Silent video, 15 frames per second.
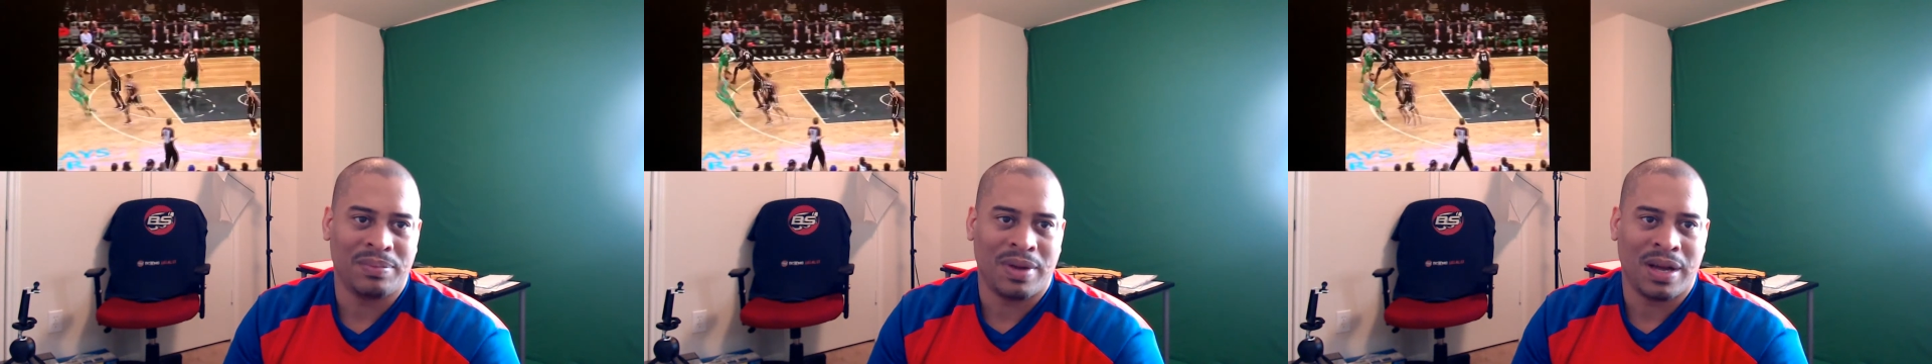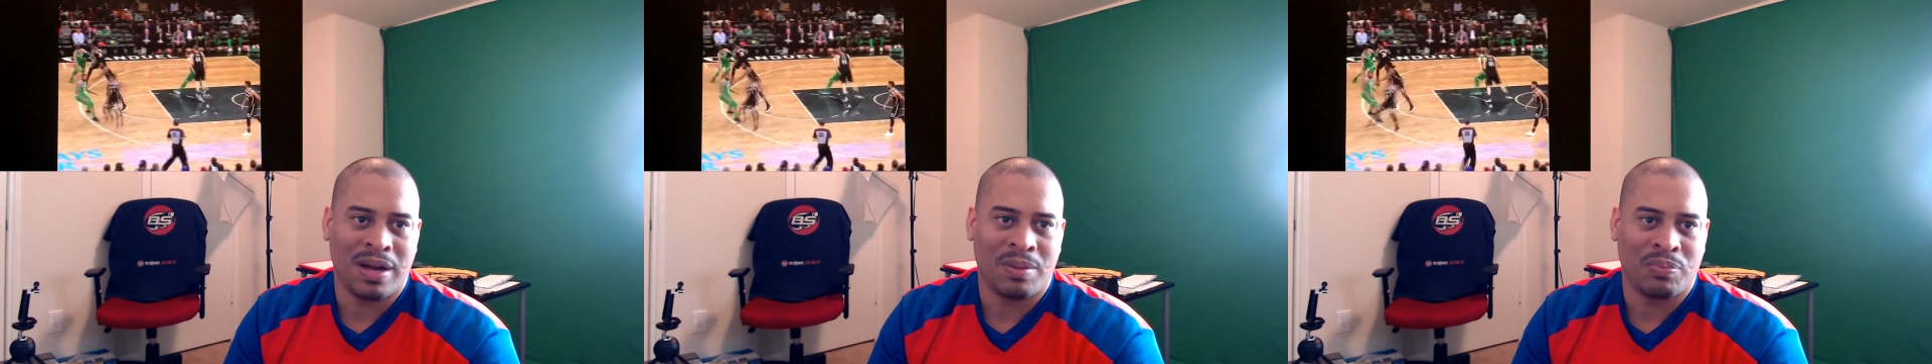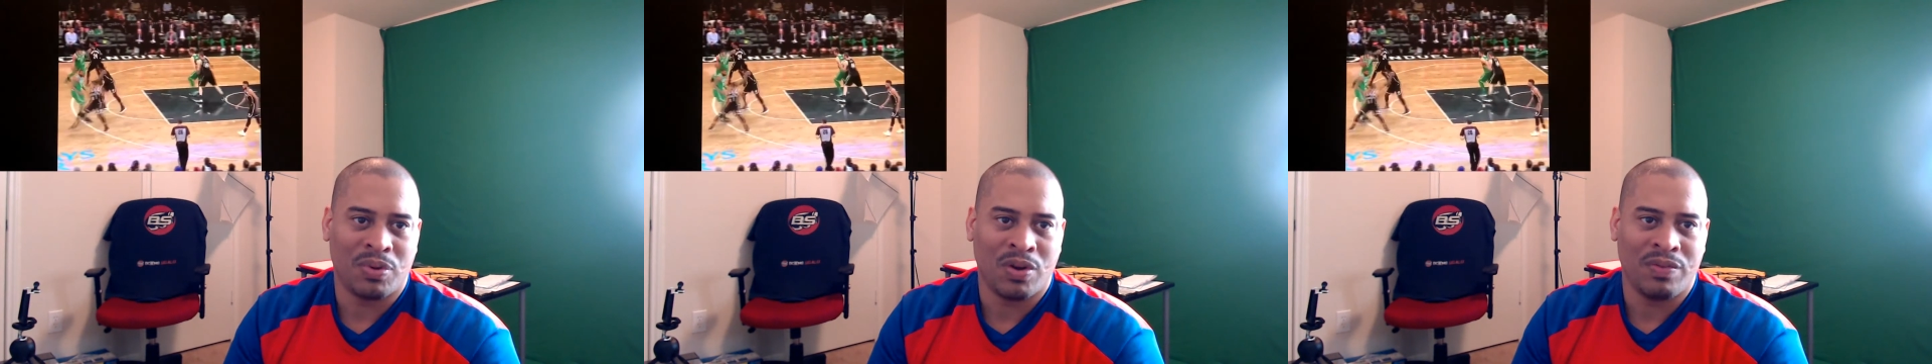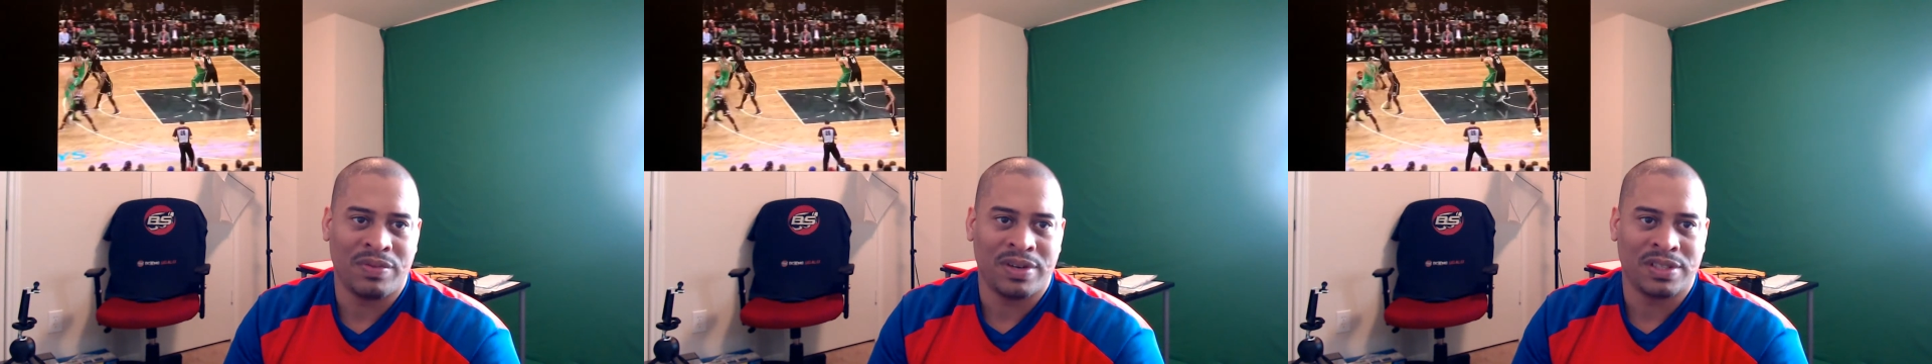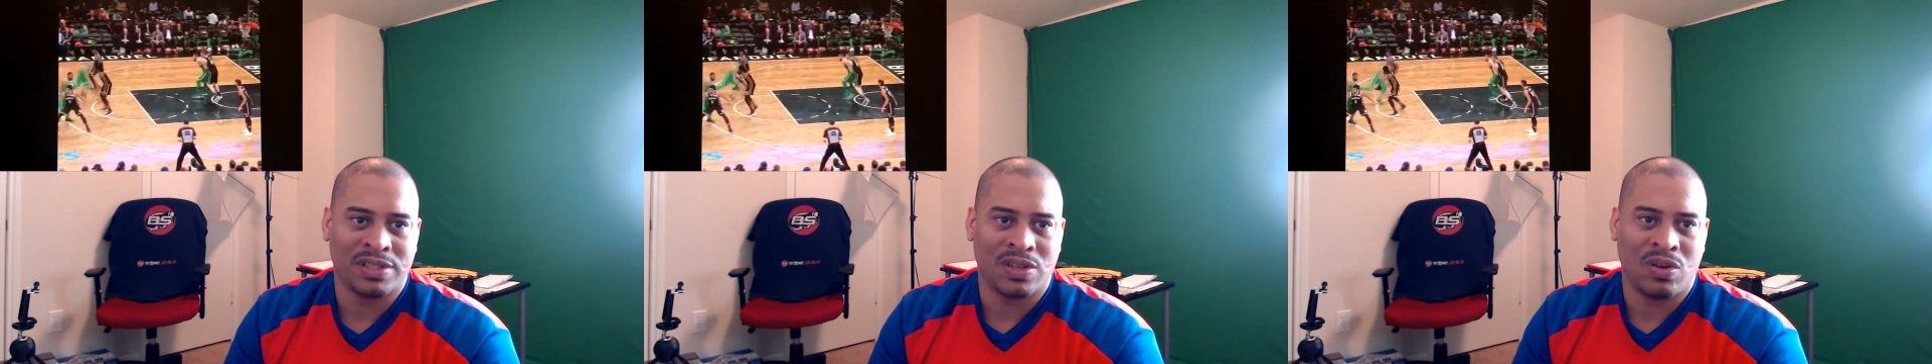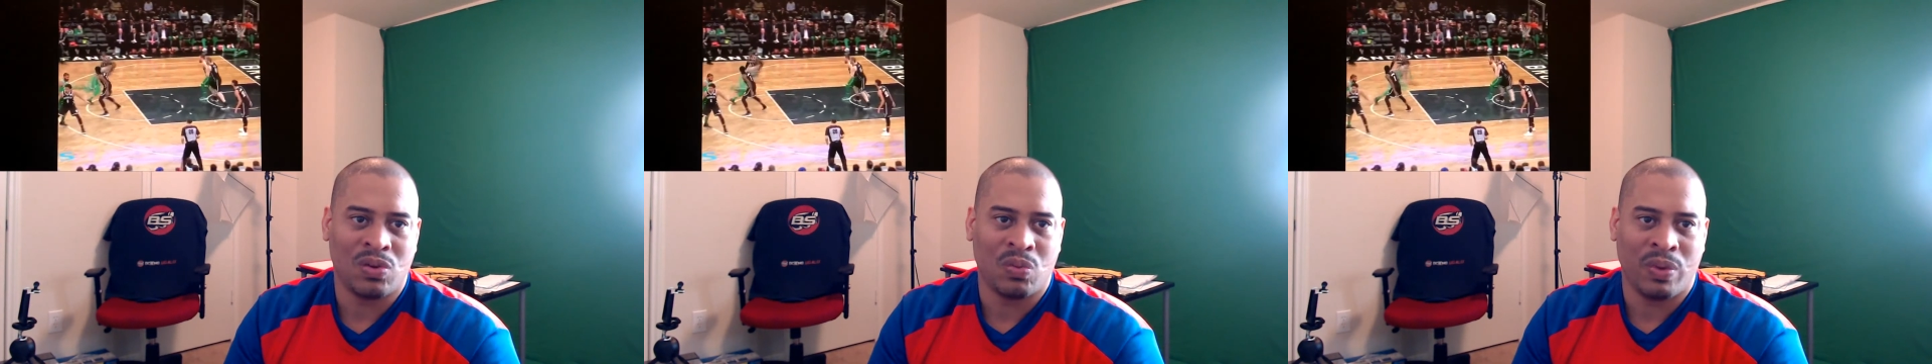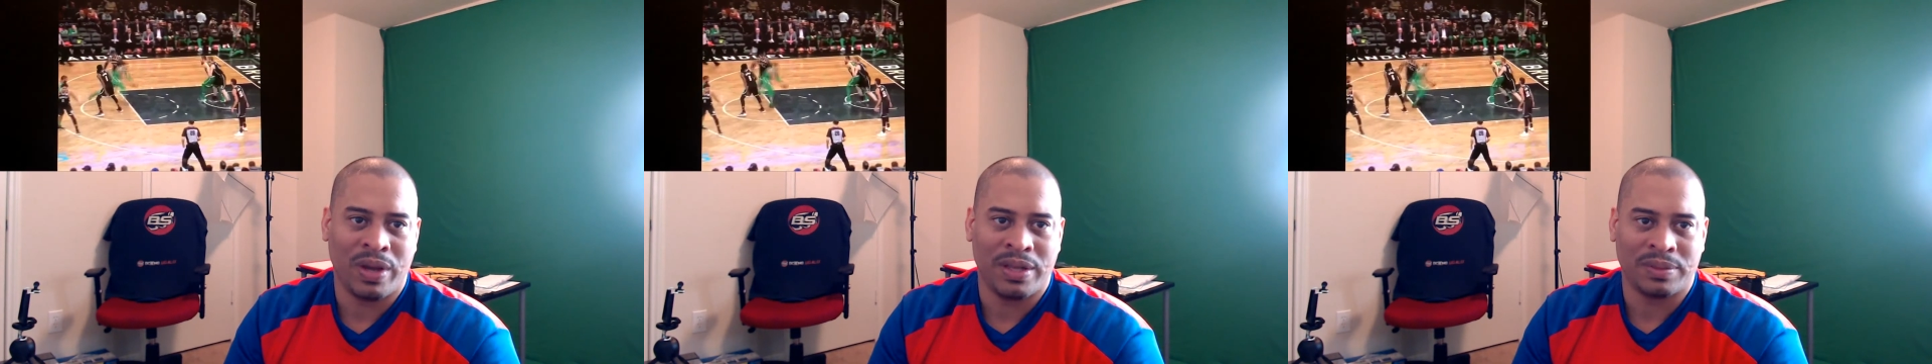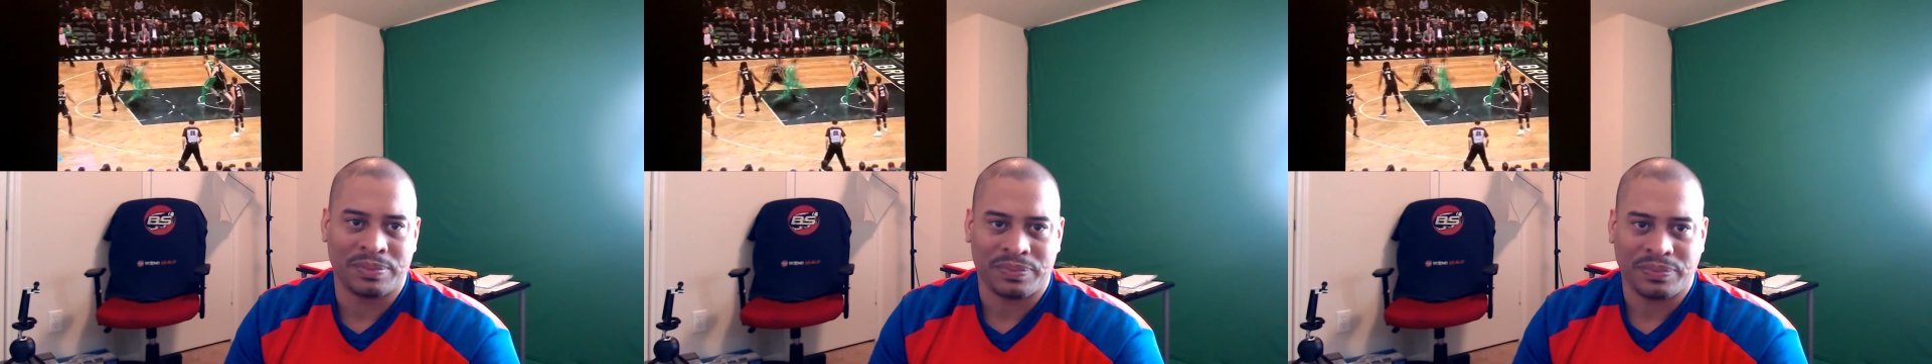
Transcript: up um, proving his own weight.